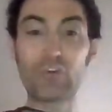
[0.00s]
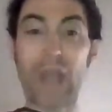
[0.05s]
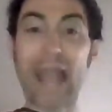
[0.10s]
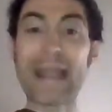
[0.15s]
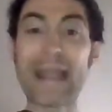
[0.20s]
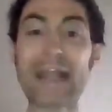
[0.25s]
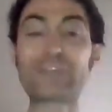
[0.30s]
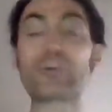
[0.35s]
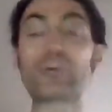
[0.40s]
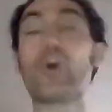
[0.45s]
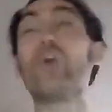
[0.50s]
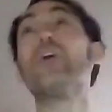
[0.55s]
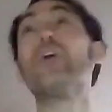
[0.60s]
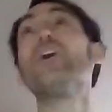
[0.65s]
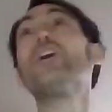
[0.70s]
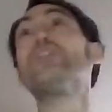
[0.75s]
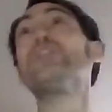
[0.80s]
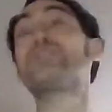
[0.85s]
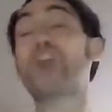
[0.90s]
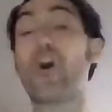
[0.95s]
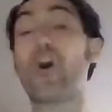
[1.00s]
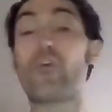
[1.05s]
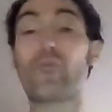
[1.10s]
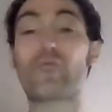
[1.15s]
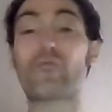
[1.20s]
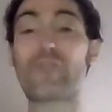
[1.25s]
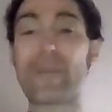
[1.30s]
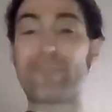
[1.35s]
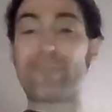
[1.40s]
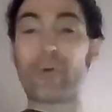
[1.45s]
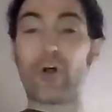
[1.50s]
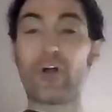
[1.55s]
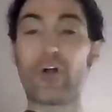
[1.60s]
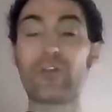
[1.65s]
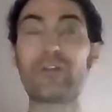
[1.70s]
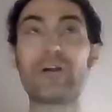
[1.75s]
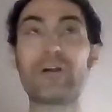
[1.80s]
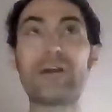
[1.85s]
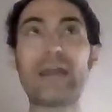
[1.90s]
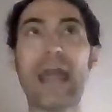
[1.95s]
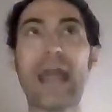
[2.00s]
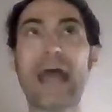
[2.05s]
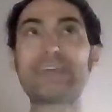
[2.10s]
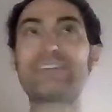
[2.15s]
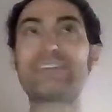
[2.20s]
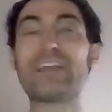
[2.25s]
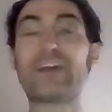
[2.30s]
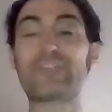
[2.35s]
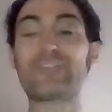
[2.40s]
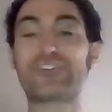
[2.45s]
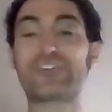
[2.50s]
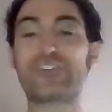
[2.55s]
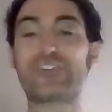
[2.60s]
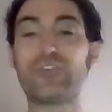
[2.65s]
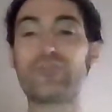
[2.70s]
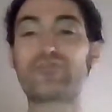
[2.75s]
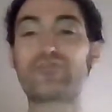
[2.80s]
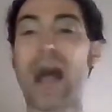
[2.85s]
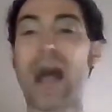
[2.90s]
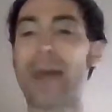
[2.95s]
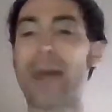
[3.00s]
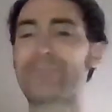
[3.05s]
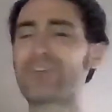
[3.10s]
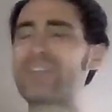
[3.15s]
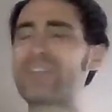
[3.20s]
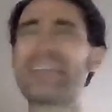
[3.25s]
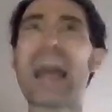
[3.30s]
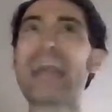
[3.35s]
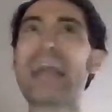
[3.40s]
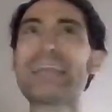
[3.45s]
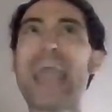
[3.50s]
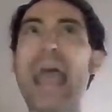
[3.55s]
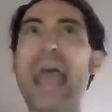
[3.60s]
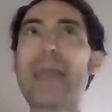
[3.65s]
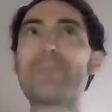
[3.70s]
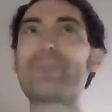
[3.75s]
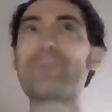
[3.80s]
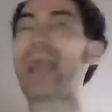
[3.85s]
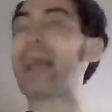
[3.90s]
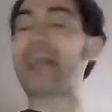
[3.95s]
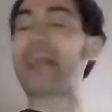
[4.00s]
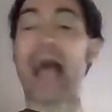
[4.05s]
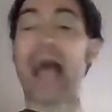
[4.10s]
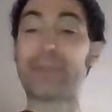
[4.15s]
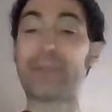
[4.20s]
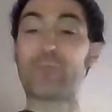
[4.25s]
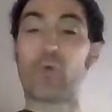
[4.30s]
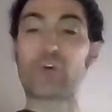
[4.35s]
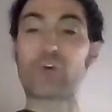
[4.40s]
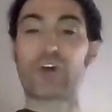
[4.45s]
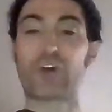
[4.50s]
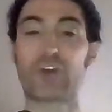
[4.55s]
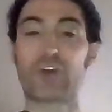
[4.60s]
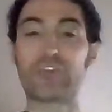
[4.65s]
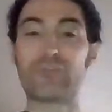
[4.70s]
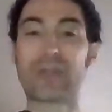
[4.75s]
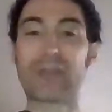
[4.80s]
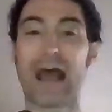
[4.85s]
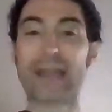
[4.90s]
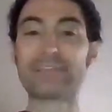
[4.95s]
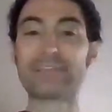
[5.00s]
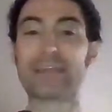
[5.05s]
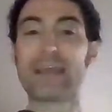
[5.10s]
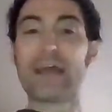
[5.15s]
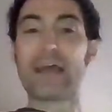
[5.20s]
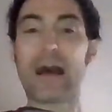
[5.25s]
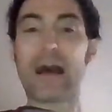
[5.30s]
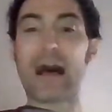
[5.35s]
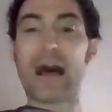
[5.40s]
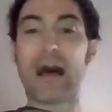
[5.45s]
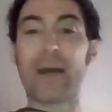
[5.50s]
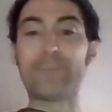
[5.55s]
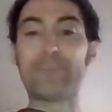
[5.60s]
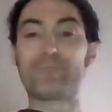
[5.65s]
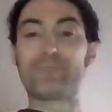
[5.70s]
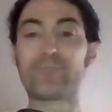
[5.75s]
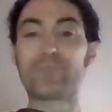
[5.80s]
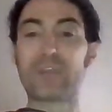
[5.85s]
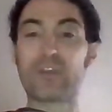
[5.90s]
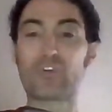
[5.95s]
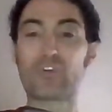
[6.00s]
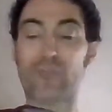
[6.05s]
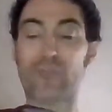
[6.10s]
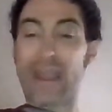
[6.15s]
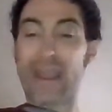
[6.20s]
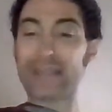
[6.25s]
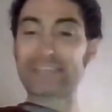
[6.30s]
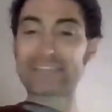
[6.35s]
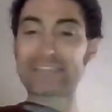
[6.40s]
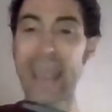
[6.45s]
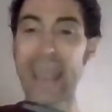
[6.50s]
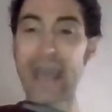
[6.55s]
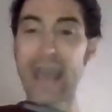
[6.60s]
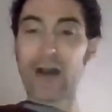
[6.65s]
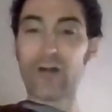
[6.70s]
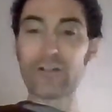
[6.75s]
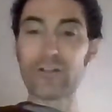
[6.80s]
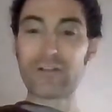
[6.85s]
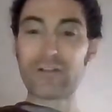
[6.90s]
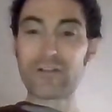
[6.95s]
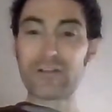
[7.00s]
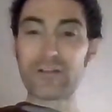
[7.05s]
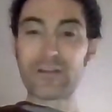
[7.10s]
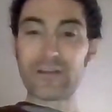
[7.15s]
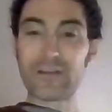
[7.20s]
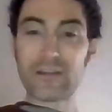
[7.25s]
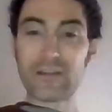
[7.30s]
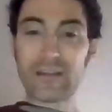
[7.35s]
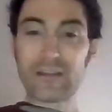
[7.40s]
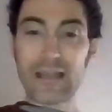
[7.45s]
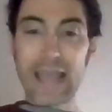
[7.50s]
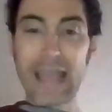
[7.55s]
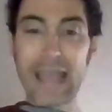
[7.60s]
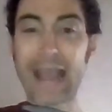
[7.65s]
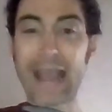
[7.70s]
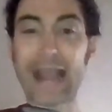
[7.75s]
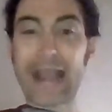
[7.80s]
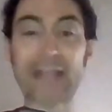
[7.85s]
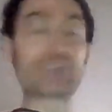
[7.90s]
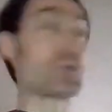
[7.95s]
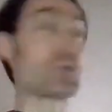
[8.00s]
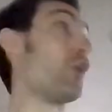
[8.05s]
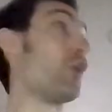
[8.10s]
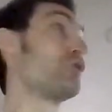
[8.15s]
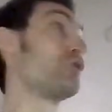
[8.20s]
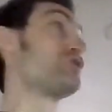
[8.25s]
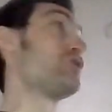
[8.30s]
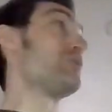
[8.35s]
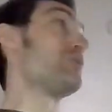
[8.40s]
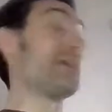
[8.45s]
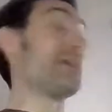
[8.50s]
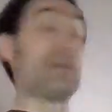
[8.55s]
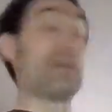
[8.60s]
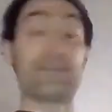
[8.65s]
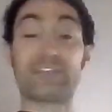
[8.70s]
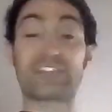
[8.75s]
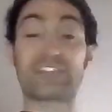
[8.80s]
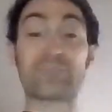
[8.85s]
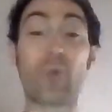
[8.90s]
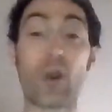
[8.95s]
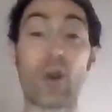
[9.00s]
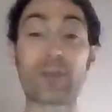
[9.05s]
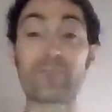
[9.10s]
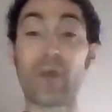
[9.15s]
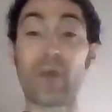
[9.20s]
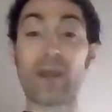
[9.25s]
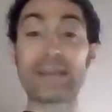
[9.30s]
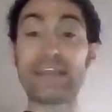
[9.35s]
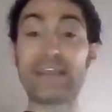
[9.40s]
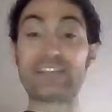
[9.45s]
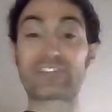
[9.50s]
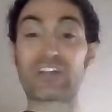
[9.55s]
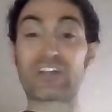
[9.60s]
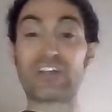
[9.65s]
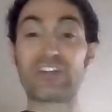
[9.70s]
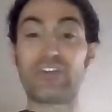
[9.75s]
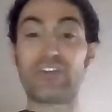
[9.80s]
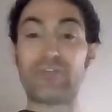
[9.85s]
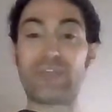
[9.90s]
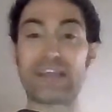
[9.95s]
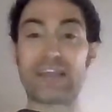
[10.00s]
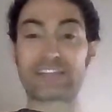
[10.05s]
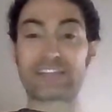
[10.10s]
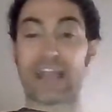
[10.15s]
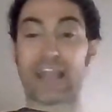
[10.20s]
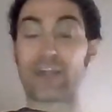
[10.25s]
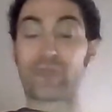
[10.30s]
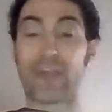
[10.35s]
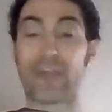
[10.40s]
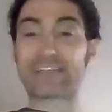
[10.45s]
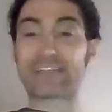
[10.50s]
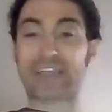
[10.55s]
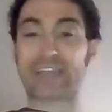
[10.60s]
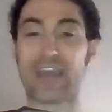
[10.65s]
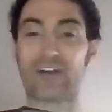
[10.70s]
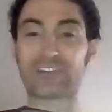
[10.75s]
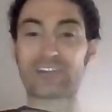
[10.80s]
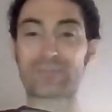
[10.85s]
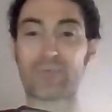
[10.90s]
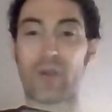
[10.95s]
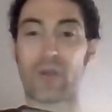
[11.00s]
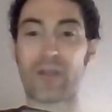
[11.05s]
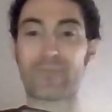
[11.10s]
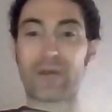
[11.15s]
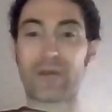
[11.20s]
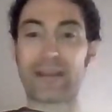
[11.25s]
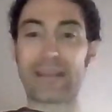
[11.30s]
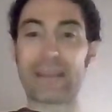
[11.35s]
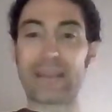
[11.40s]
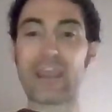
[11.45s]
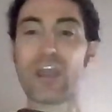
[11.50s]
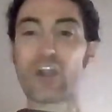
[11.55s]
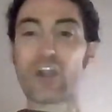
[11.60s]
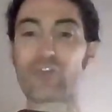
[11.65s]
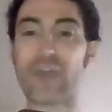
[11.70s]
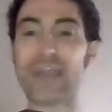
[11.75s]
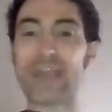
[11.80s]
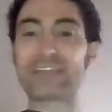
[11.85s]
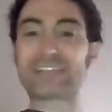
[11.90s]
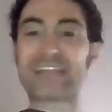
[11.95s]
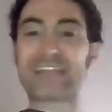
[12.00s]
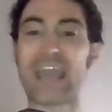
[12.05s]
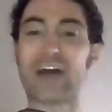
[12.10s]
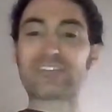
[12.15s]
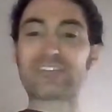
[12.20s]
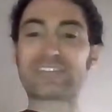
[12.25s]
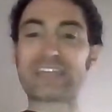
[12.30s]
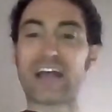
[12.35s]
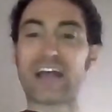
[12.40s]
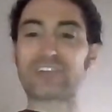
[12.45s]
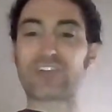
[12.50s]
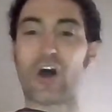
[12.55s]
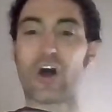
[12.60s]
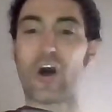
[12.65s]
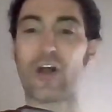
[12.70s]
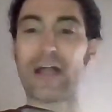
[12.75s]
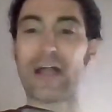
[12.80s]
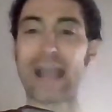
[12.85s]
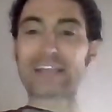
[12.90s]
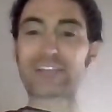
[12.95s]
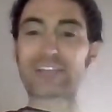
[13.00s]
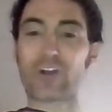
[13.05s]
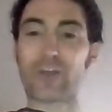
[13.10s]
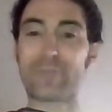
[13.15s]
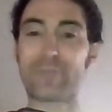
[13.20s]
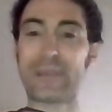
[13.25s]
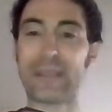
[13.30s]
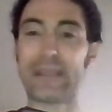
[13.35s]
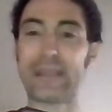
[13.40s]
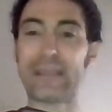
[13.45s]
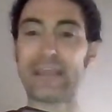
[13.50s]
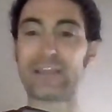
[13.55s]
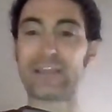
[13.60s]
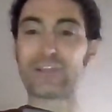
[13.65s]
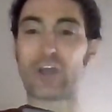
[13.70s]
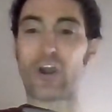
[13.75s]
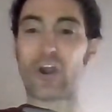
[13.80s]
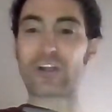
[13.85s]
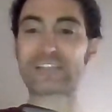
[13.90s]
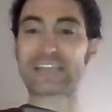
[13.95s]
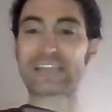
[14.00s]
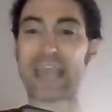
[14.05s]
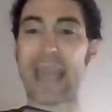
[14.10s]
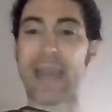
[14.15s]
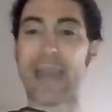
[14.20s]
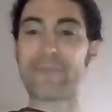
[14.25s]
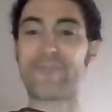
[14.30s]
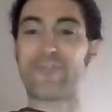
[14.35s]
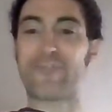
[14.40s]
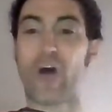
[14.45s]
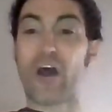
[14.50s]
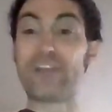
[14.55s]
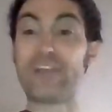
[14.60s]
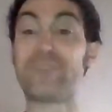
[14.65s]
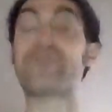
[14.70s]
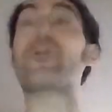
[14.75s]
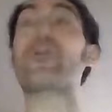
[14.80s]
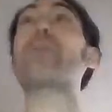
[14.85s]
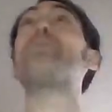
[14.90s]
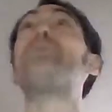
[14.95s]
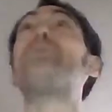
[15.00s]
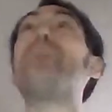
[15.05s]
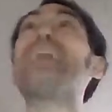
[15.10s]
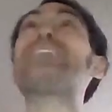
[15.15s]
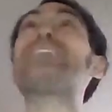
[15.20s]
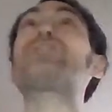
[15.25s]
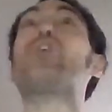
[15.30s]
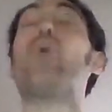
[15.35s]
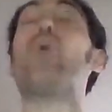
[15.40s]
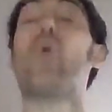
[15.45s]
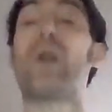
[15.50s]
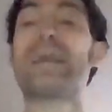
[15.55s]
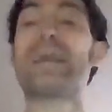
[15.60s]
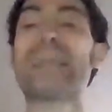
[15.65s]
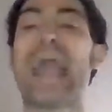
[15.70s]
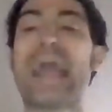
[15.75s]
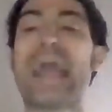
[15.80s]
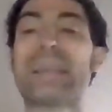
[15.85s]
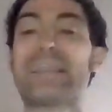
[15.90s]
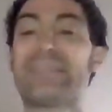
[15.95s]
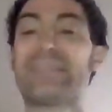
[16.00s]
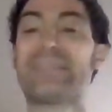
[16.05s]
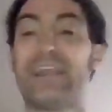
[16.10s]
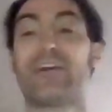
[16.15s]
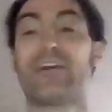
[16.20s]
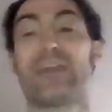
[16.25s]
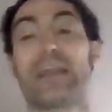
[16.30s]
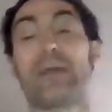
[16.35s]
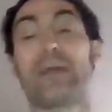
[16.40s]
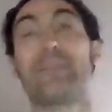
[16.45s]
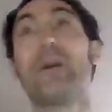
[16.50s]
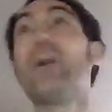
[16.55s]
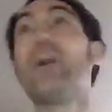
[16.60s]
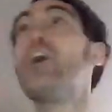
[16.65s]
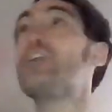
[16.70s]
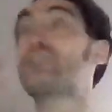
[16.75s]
And so Ripple has the other shoe dropped? Not yet, but I warned all you guys. Grayscale, and I told you, smart money is going to do this, and Grayscale is smart money. Grayscale sells all XRP and large cap fund for Bitcoin and Ethereum.